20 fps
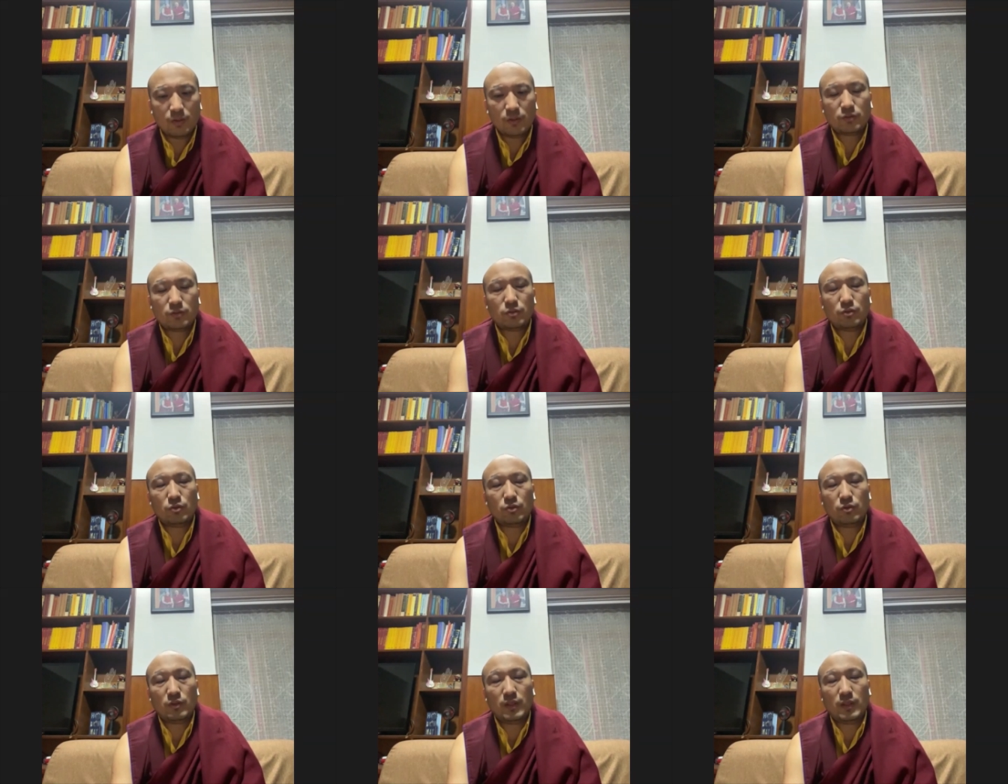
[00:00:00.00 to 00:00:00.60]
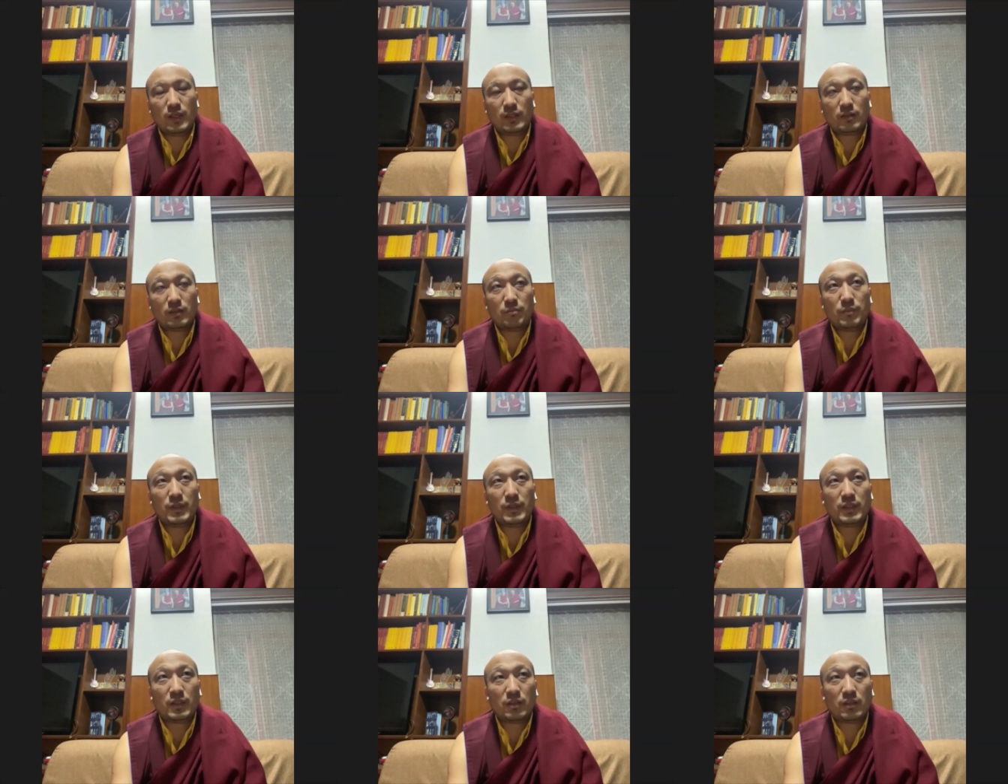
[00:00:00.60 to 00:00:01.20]
So like
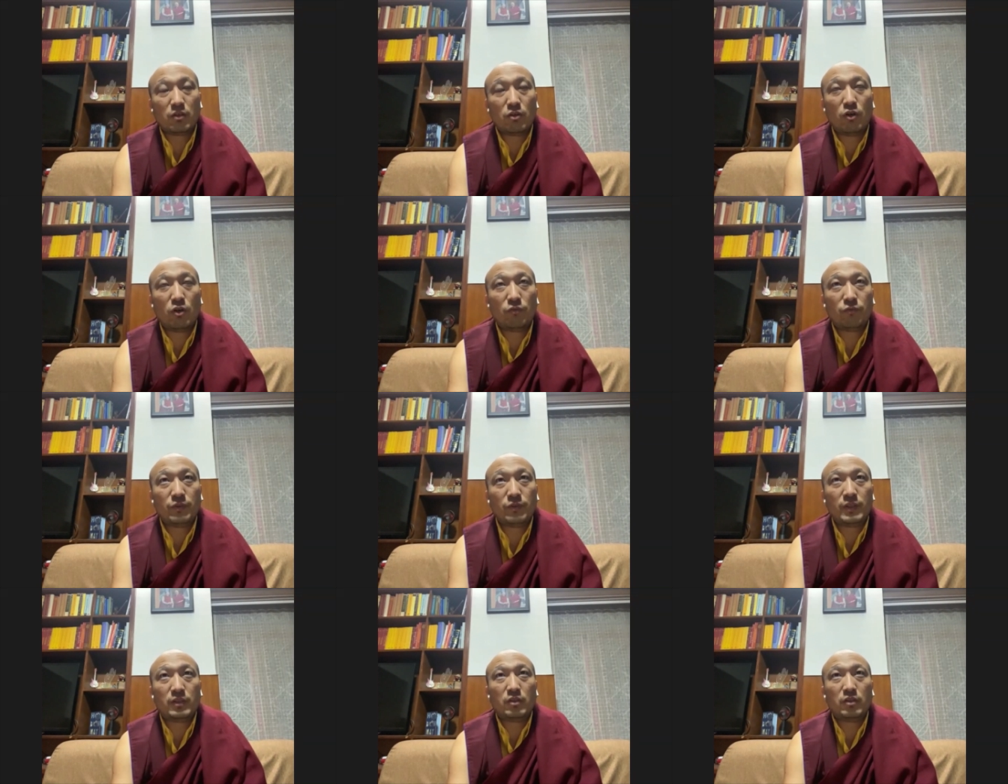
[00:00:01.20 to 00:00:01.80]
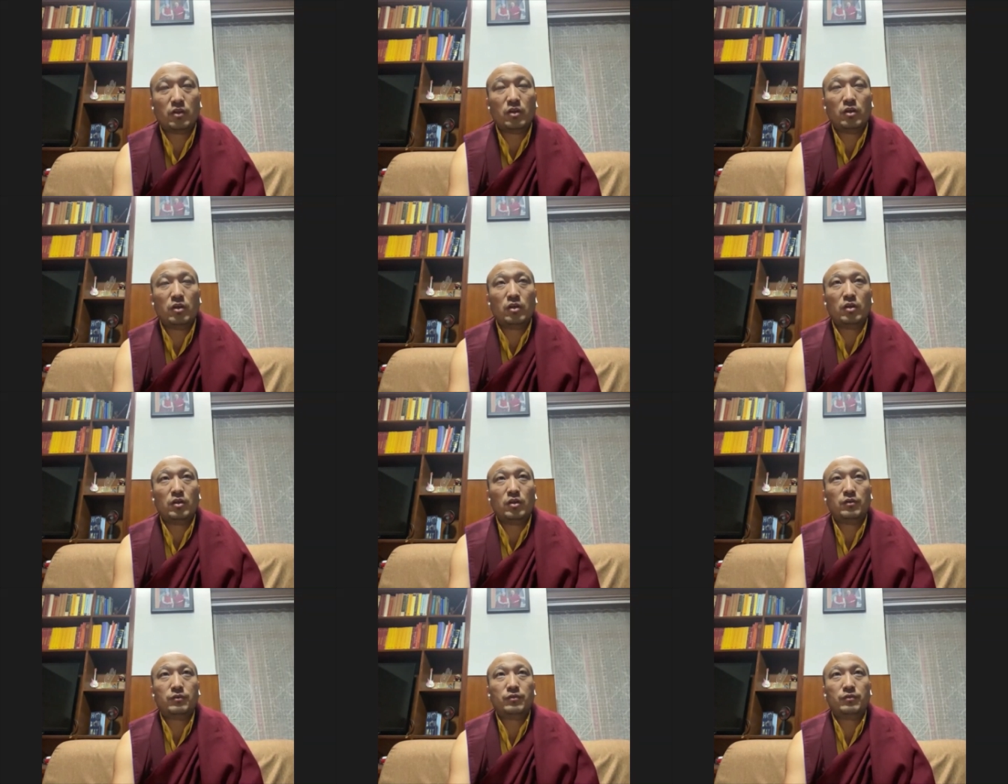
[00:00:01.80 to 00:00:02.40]
making offering
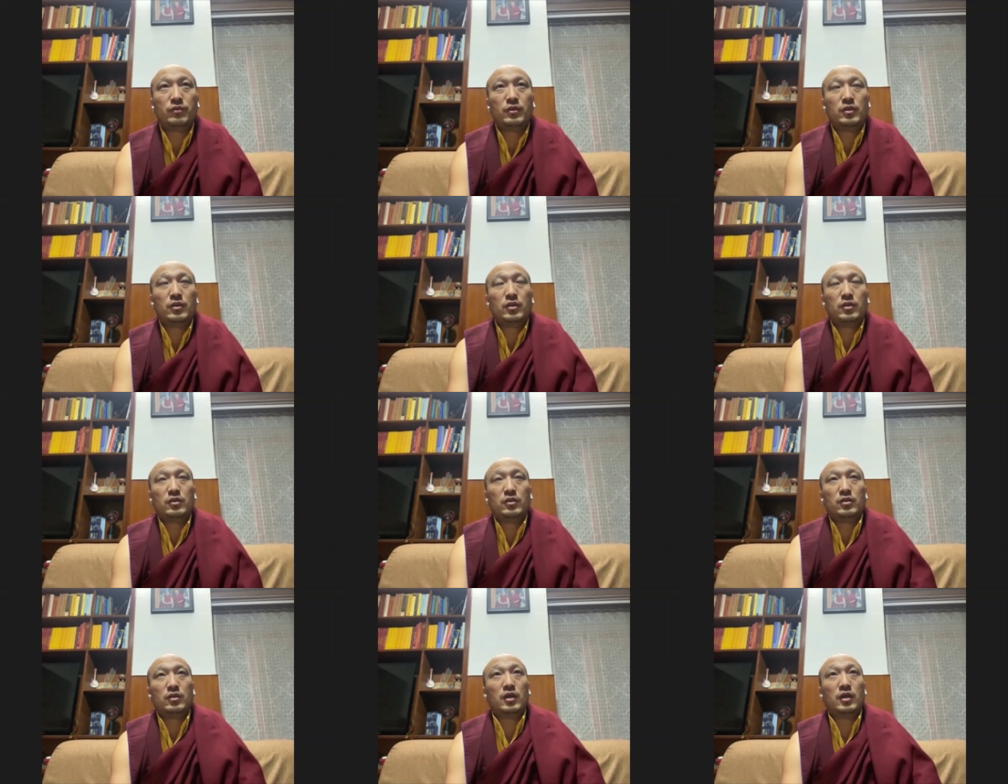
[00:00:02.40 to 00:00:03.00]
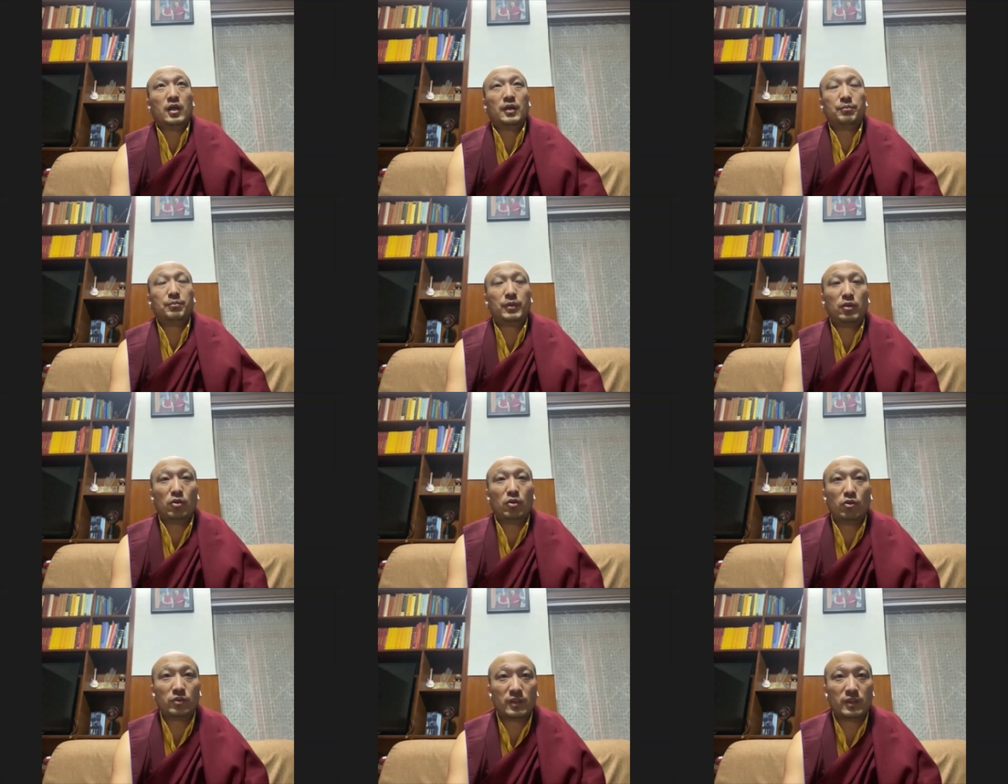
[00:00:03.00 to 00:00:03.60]
of uh,
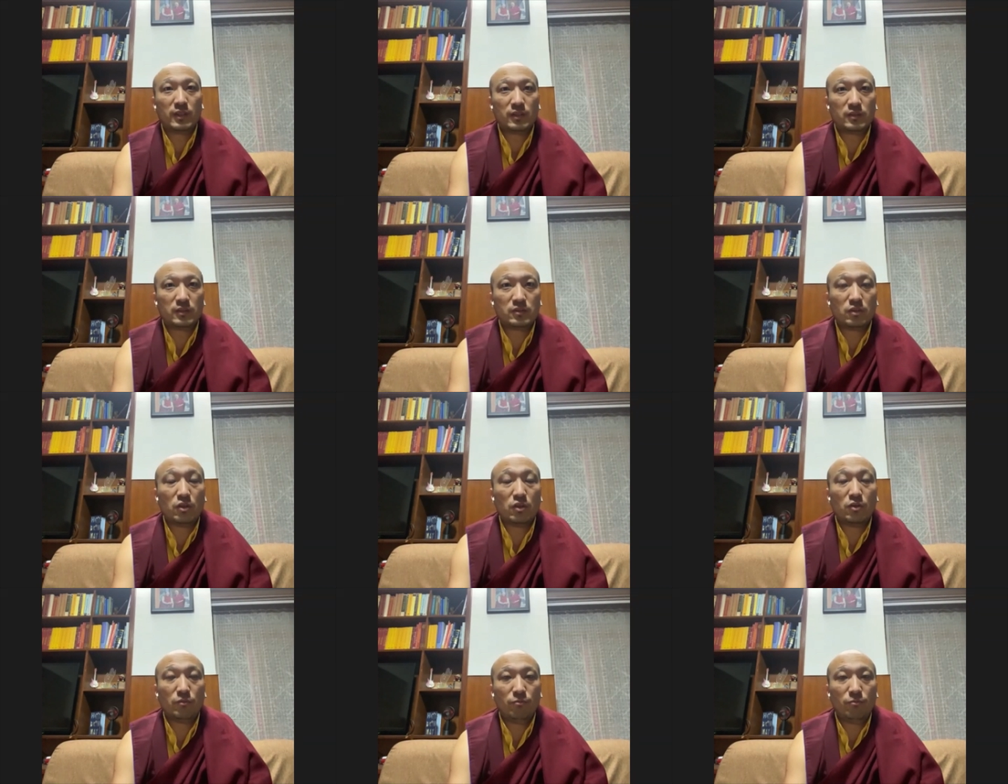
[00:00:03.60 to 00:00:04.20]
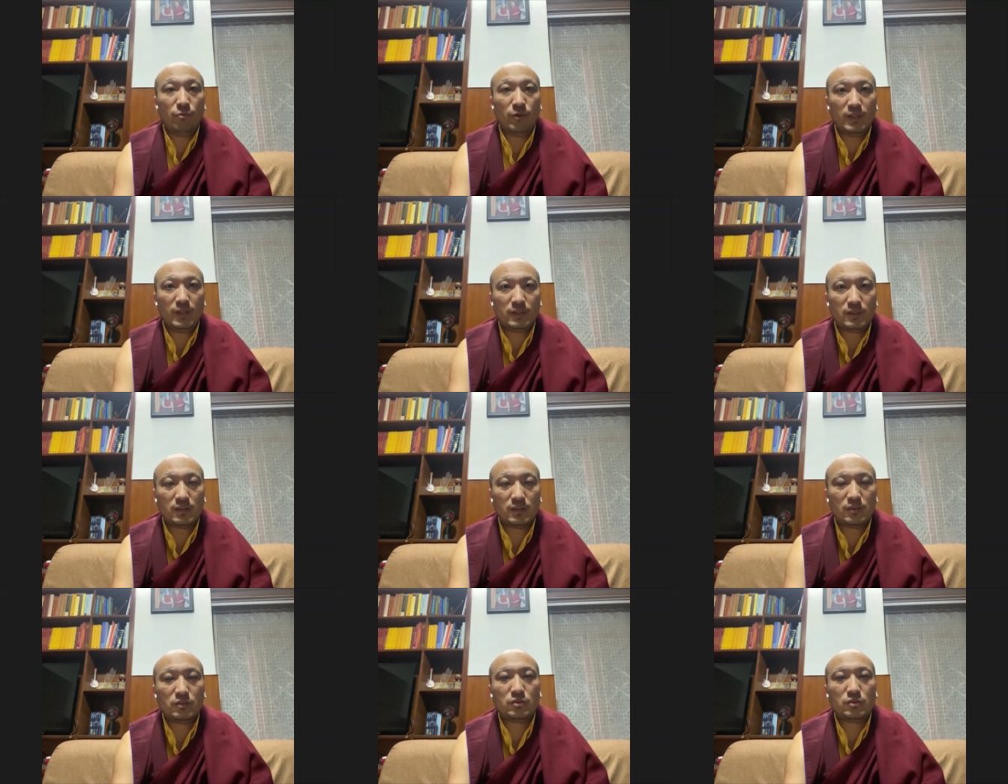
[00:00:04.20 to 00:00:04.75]
belongings of wealth.